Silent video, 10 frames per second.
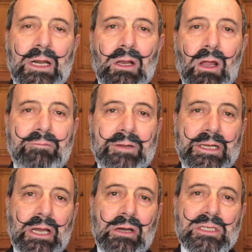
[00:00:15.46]
a lot of
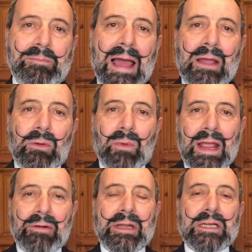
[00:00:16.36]
videos about
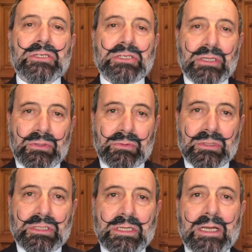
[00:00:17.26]
wearing
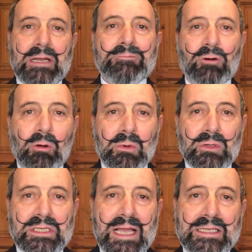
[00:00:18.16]
suits in a formal
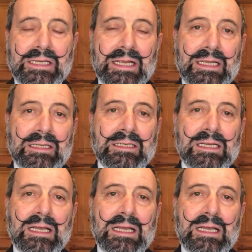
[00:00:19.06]
setting,